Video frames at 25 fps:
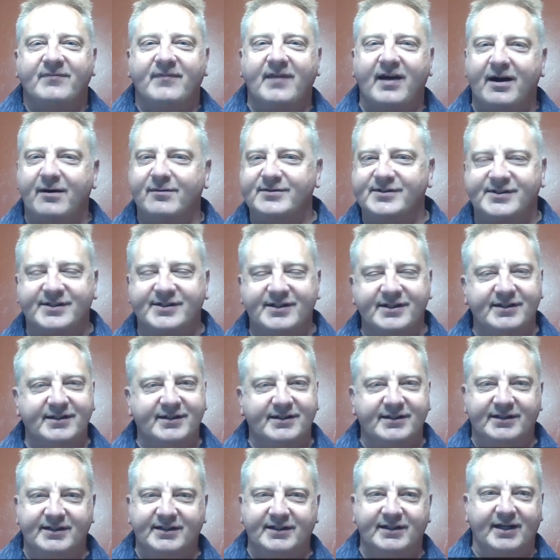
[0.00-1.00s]
I
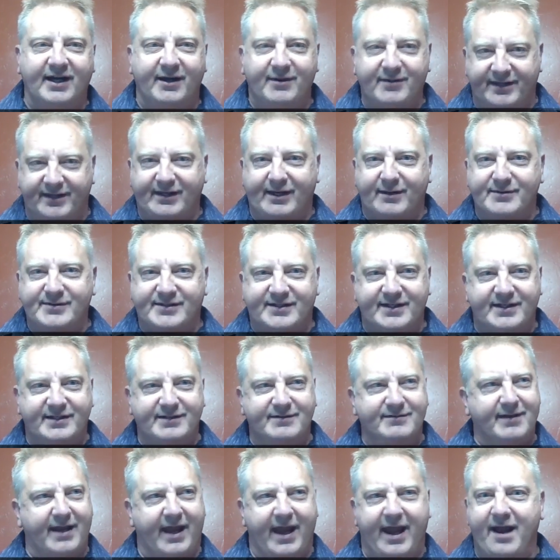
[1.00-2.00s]
think I was
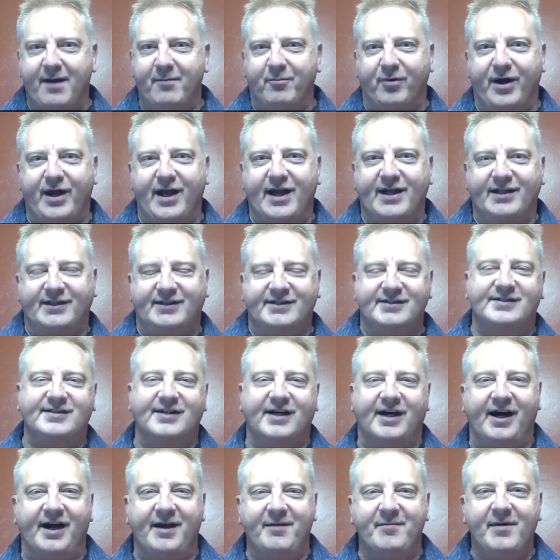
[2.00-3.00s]
in Amway at the
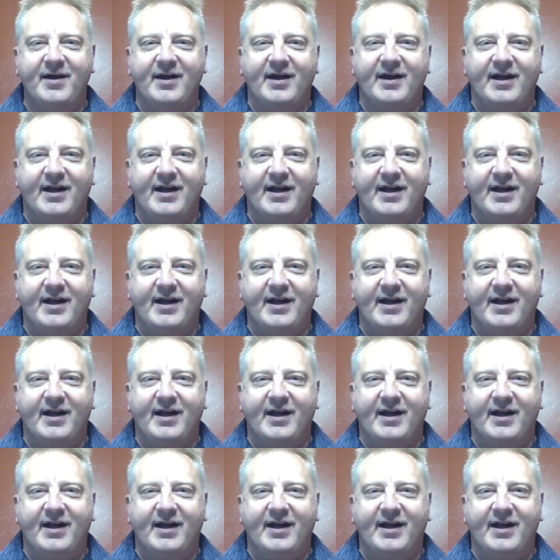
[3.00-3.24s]
time,